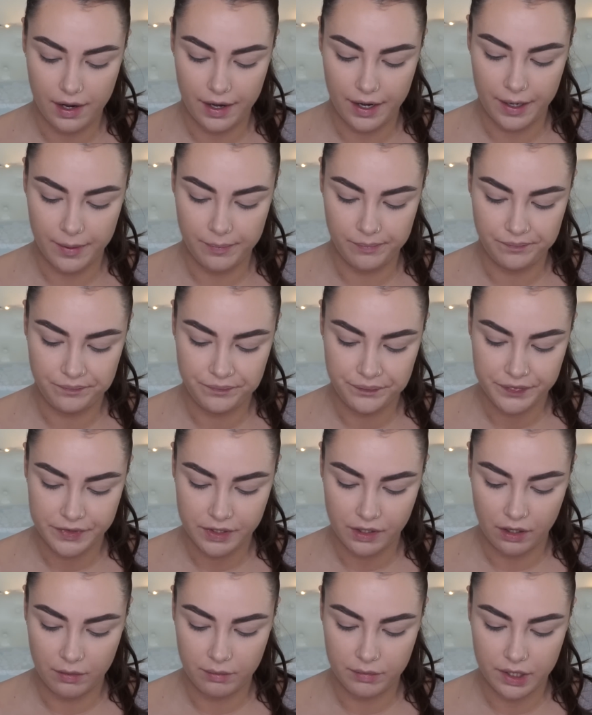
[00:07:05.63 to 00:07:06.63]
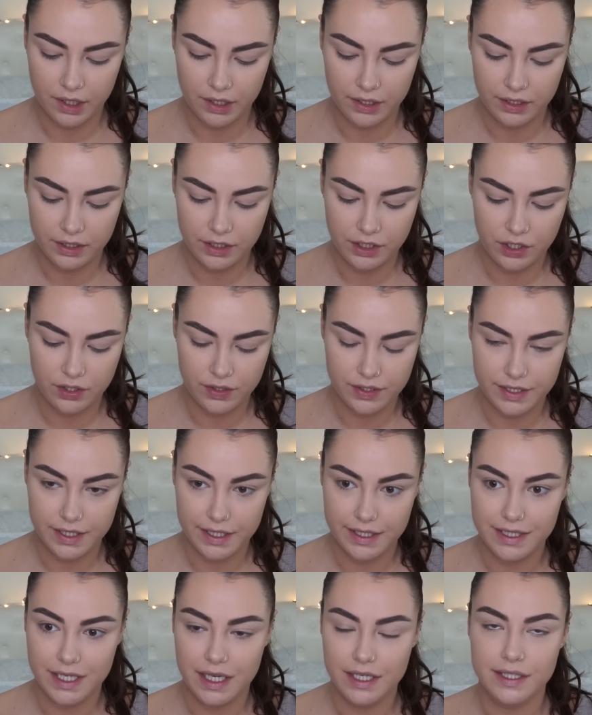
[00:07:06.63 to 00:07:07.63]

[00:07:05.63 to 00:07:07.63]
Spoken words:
I'm gonna use this